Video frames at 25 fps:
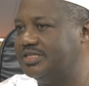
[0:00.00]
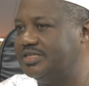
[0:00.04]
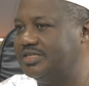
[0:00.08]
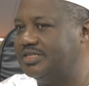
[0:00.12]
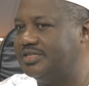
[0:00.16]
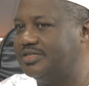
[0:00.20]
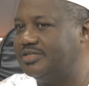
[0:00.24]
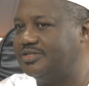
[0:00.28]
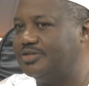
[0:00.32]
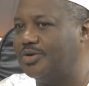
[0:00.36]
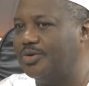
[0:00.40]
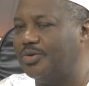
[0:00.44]

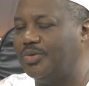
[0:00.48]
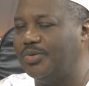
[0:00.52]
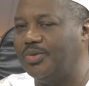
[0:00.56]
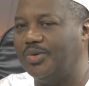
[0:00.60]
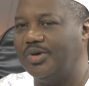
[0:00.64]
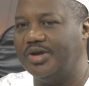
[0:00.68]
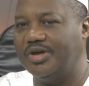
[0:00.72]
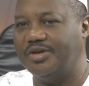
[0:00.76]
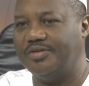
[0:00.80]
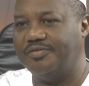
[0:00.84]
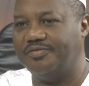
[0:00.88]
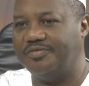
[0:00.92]
So
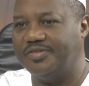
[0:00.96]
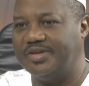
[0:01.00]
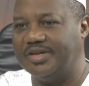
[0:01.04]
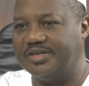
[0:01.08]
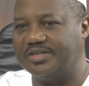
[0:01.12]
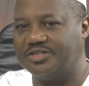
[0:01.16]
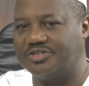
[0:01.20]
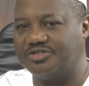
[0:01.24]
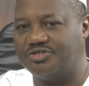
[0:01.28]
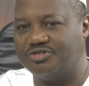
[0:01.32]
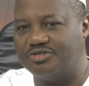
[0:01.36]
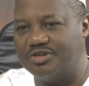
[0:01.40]
if the
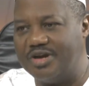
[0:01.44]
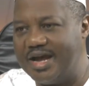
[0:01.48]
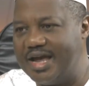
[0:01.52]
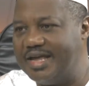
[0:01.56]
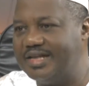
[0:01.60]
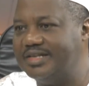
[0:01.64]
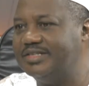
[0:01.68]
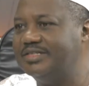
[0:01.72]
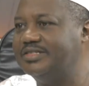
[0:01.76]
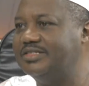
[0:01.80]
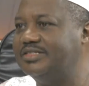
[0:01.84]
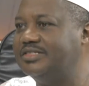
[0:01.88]

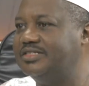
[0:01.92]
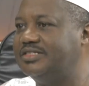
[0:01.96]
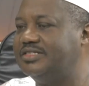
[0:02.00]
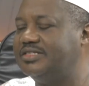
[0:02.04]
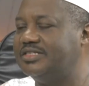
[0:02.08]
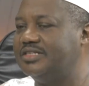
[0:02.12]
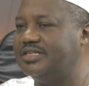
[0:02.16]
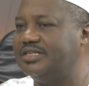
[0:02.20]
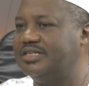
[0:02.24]
trend